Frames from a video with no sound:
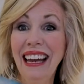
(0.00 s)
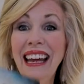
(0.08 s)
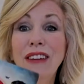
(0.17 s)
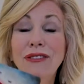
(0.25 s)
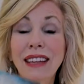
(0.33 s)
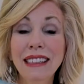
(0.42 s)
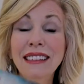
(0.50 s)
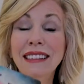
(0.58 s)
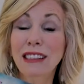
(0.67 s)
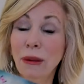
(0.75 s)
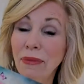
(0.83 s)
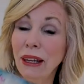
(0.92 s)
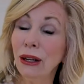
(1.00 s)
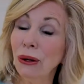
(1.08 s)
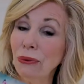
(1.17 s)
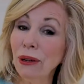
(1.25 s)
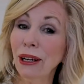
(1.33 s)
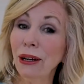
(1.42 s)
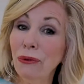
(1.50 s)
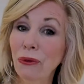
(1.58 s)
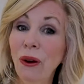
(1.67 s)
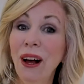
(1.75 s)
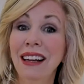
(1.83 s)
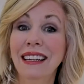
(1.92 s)
if this is something you really
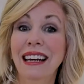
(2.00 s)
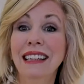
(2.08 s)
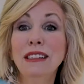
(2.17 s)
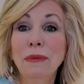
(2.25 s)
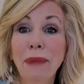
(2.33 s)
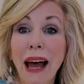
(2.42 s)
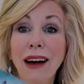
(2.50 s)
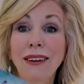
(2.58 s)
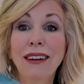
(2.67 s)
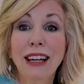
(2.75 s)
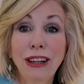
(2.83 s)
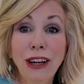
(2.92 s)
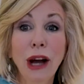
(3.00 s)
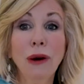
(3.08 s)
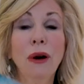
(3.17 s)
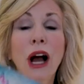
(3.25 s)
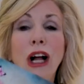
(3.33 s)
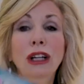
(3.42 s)
want, it's about, you know,